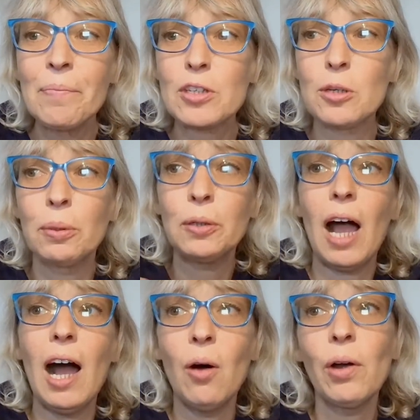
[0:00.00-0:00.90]
So, but
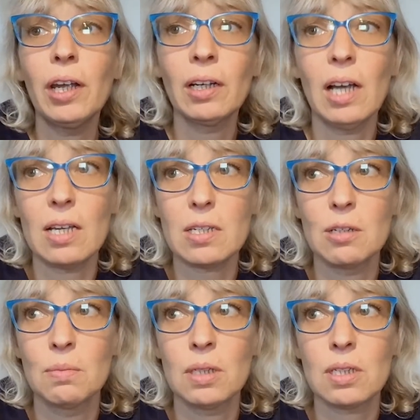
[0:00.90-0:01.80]
how can
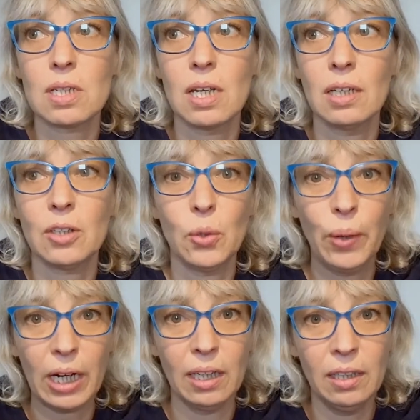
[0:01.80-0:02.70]
customers get
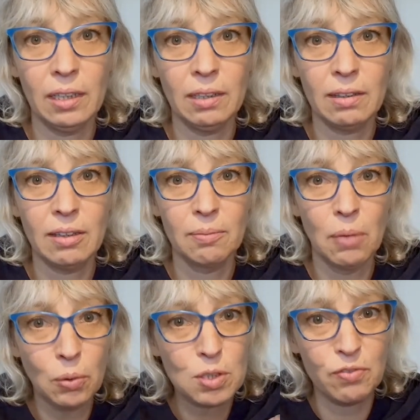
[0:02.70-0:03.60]
quickly the
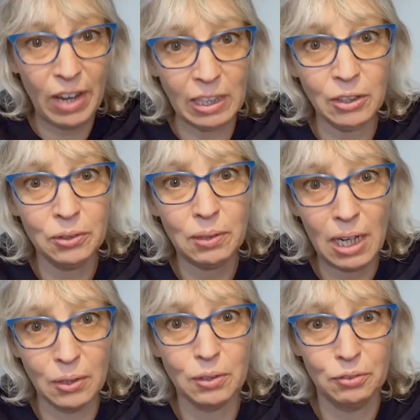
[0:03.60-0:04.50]
most value
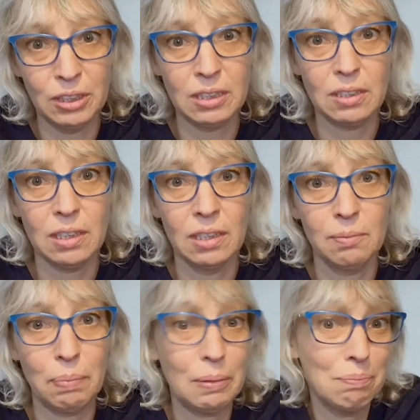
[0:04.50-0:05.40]
out of it,
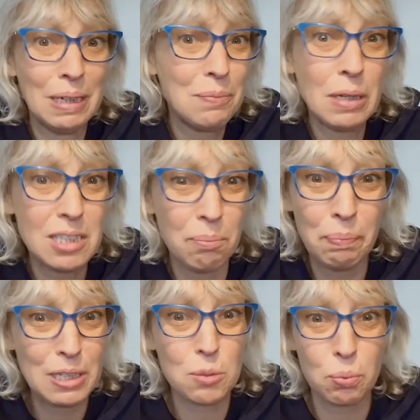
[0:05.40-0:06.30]
and maybe some
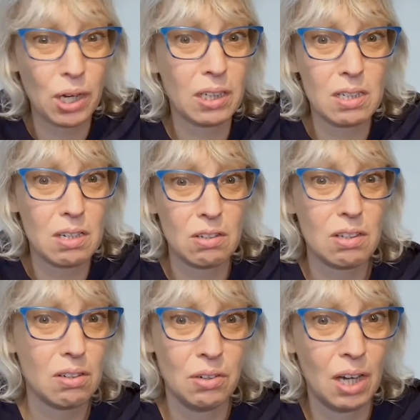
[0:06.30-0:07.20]
best
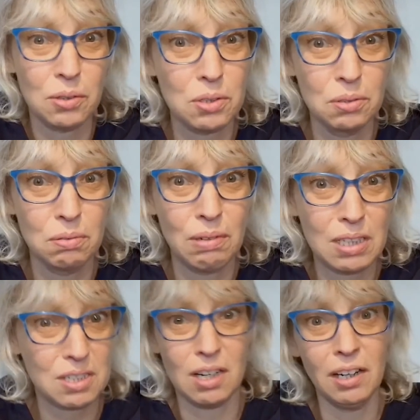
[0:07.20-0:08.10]
practices on how to
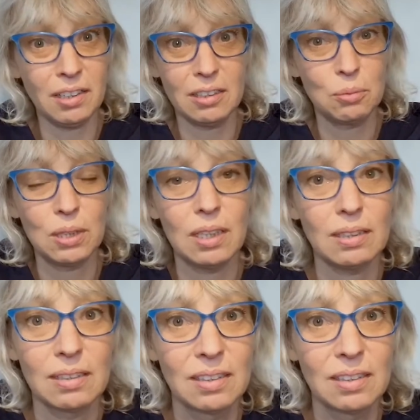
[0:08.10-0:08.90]
get started with that?